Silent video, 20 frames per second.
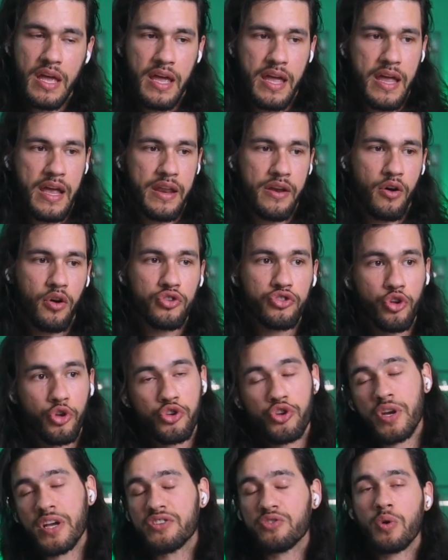And until
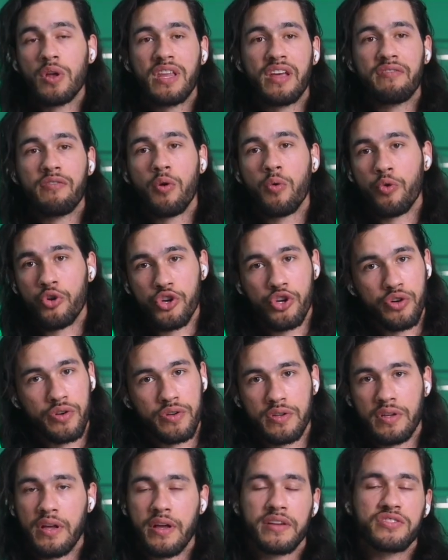you get to a level where you're
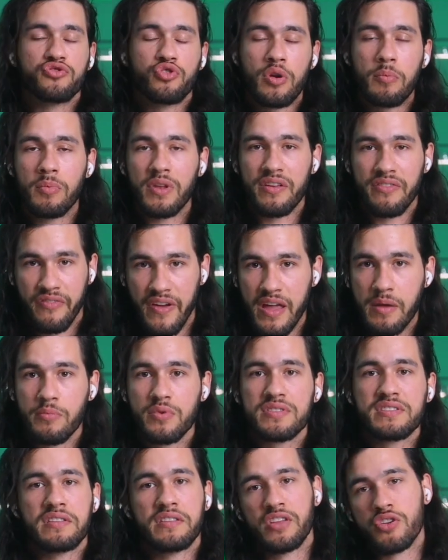extremely
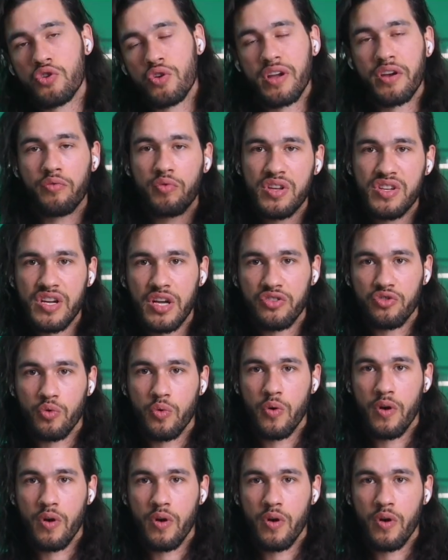famous and then you can reach out to